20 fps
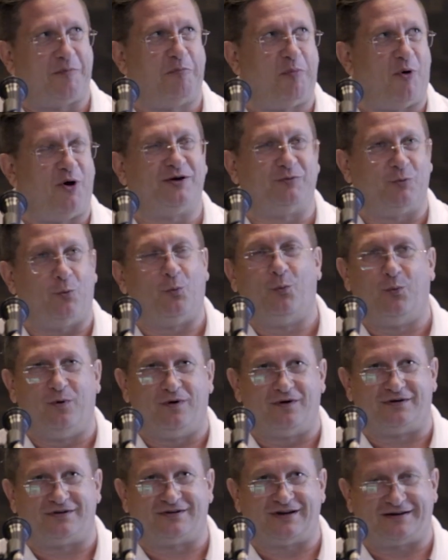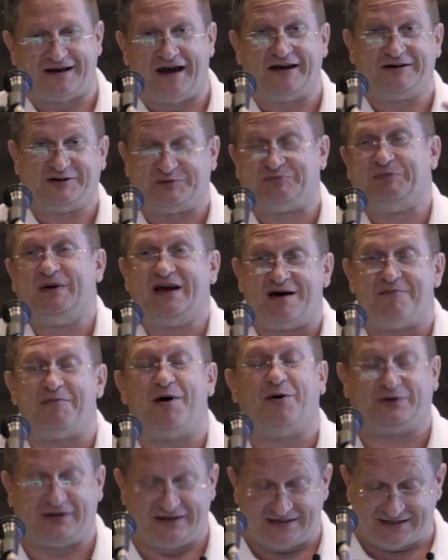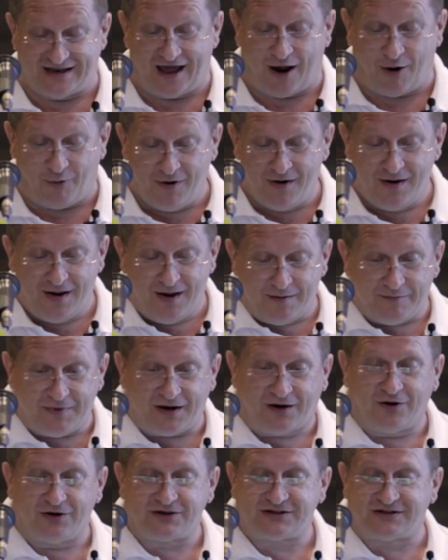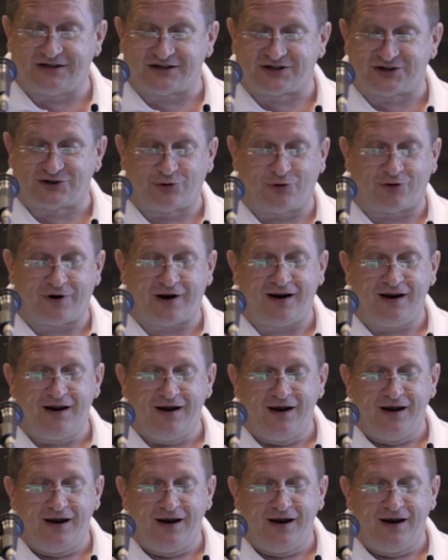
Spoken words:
point that I speak about this now, because the story